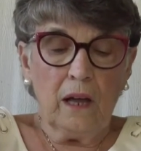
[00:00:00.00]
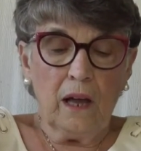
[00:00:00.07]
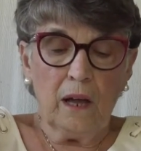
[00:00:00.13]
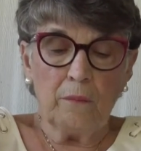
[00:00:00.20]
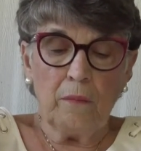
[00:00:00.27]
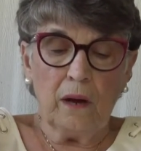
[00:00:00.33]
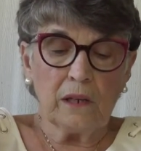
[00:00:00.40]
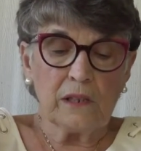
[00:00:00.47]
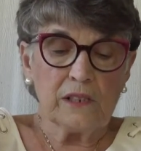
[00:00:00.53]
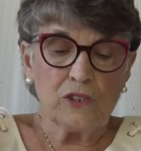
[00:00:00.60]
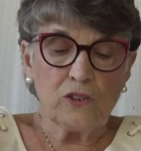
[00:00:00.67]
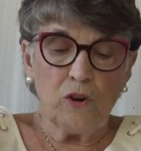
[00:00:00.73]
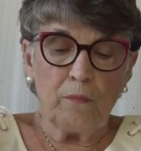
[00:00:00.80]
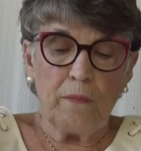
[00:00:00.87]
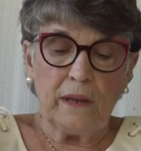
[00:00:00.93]
among
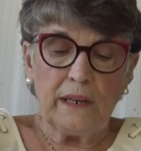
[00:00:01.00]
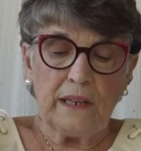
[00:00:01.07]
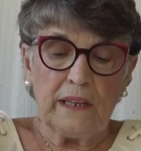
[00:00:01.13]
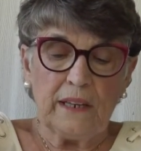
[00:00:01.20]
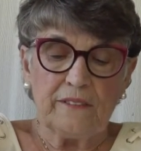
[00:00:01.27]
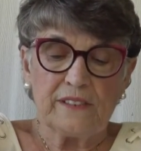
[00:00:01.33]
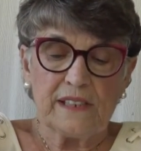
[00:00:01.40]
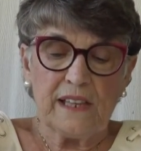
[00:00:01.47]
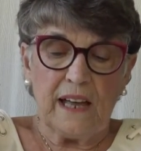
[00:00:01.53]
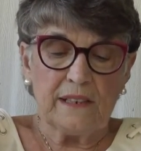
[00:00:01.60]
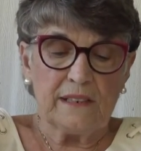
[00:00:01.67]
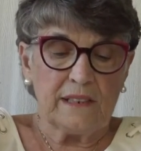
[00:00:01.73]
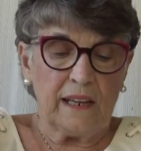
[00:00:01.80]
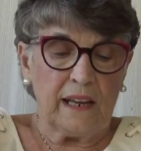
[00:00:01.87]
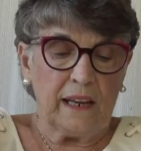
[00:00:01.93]
so many gifts
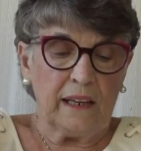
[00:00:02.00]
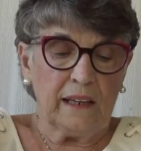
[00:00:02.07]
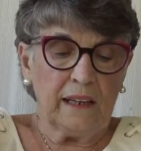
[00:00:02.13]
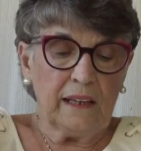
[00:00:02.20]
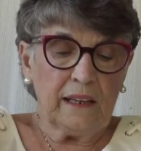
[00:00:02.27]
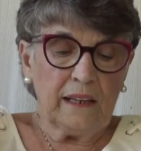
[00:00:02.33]
that day